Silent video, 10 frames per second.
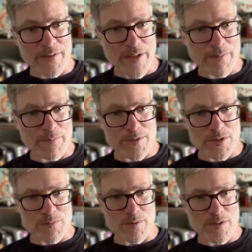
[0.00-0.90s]
like just
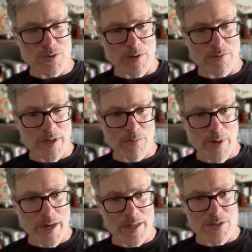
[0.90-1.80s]
sort of like
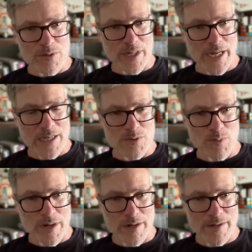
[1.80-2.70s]
ran into a case
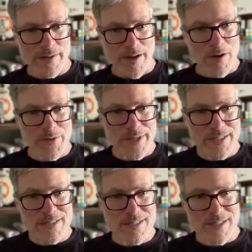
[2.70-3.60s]
where all the
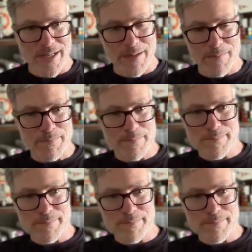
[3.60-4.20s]
existing